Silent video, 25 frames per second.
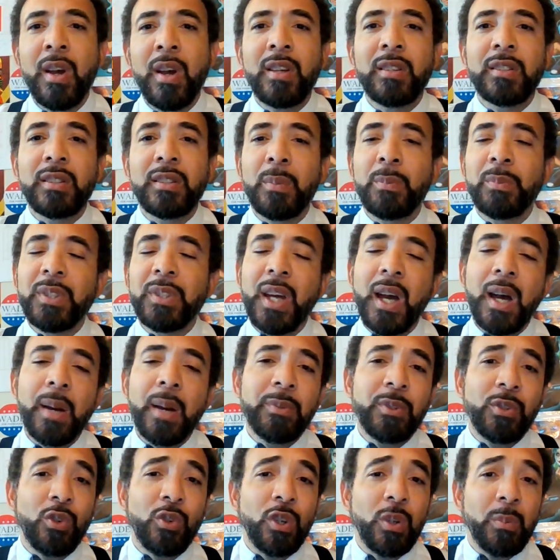
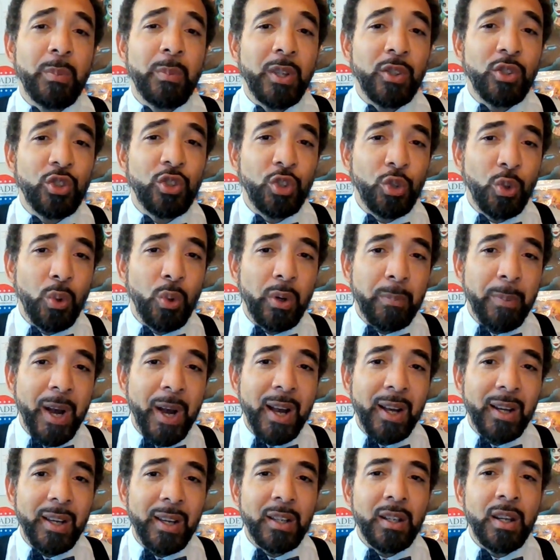Sometimes it's going to be a short
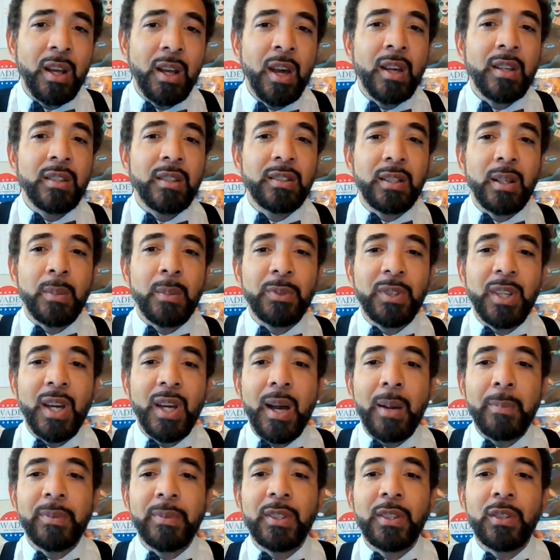pocket,
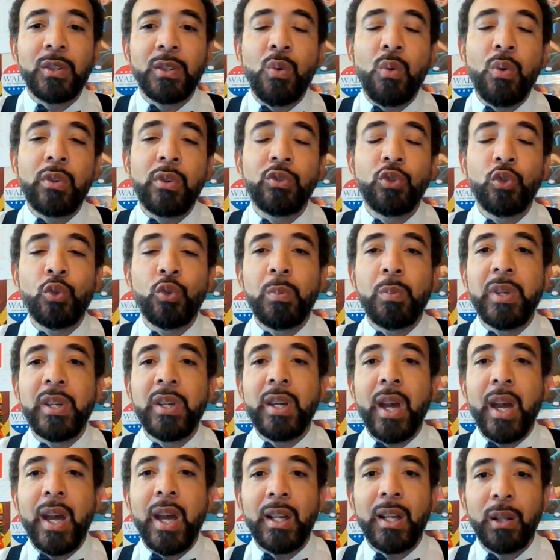sometimes it's going to
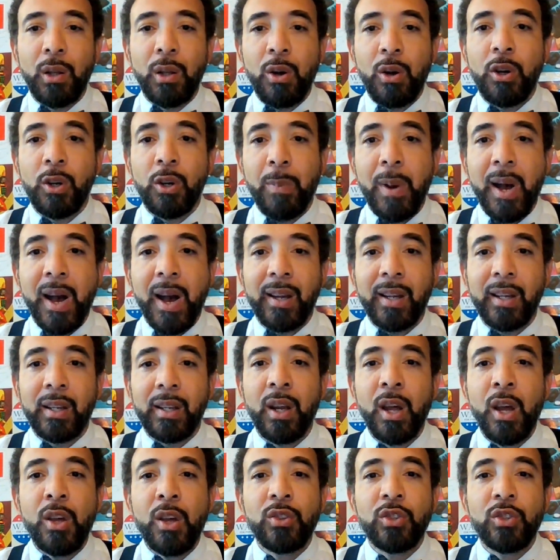be a long pocket.